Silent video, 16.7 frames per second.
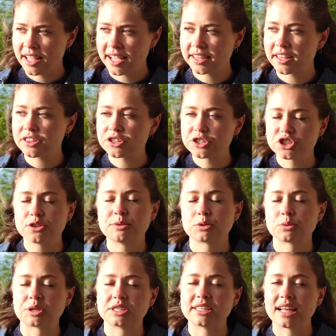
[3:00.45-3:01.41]
like that there's
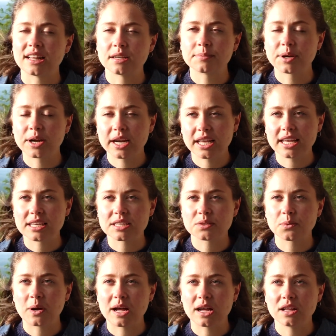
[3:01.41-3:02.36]
so much we're celebrating
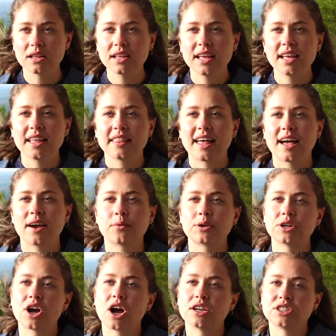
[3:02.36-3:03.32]
as well
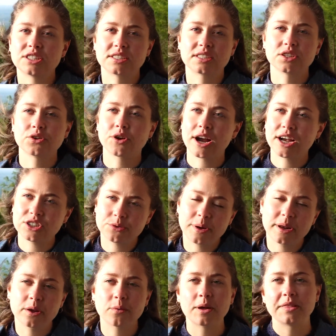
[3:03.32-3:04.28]
that we're not just
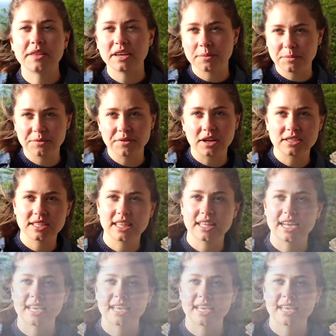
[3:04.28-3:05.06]
graduating one thing to move on